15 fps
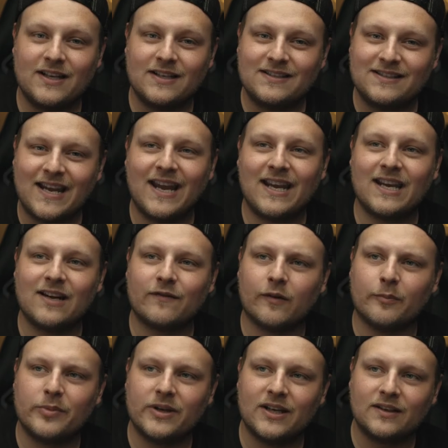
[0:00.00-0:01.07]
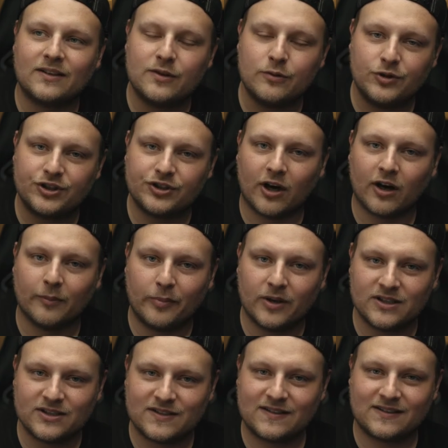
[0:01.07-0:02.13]
really take it from being too sharp,
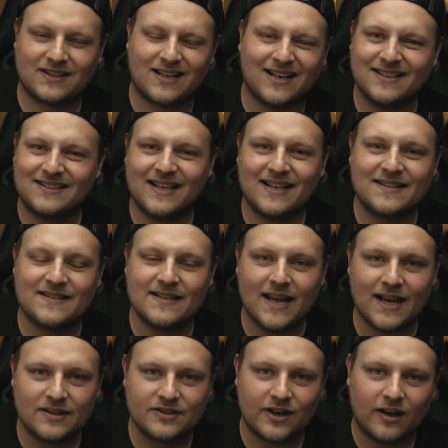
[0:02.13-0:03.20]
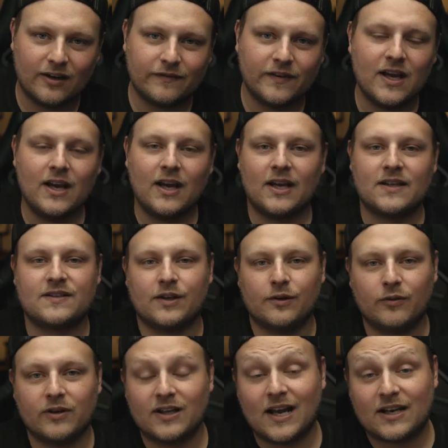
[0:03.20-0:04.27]
but it just kind of takes the edge off. And so
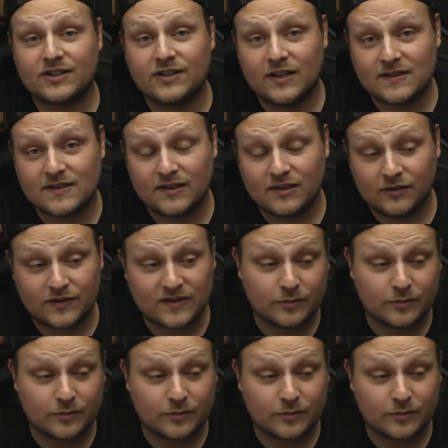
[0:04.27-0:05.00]
what it actually does is it'll